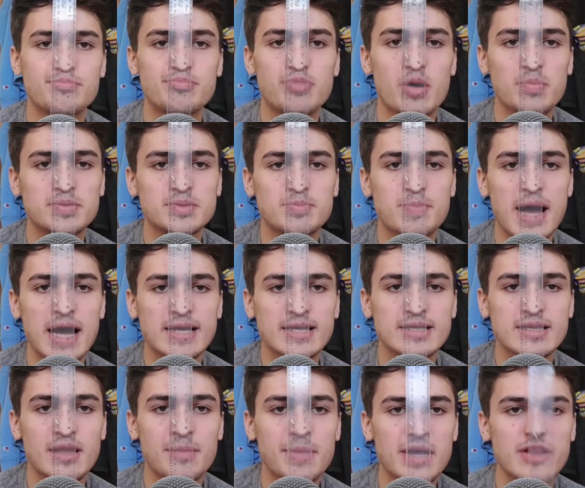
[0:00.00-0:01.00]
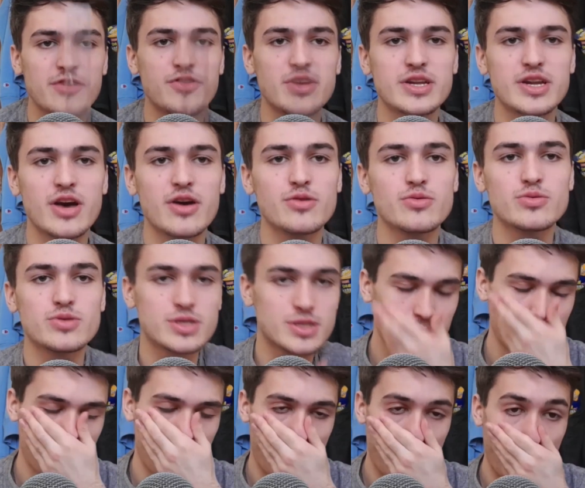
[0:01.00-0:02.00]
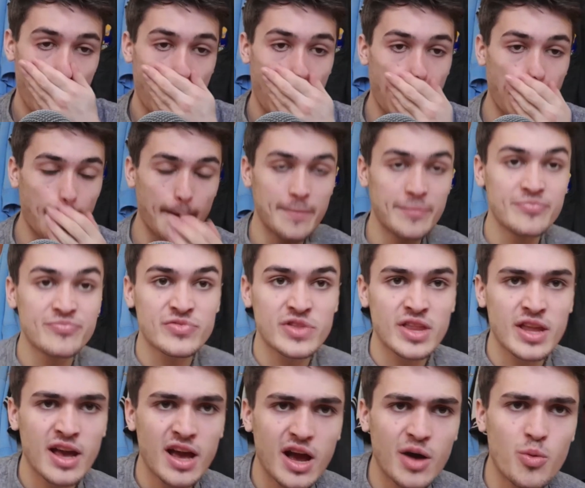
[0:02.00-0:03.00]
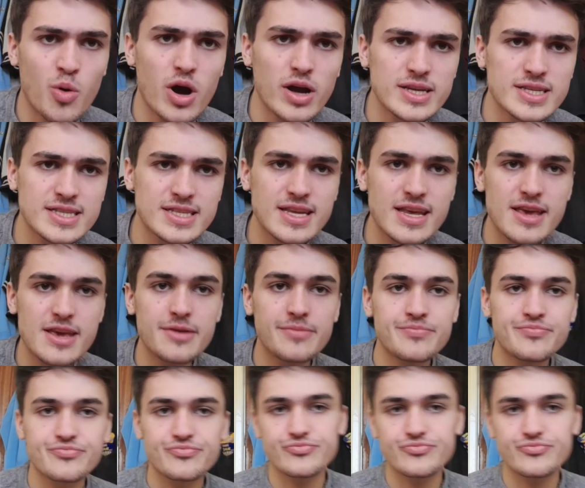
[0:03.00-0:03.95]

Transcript: bobs back in the middle of your nose, and what I see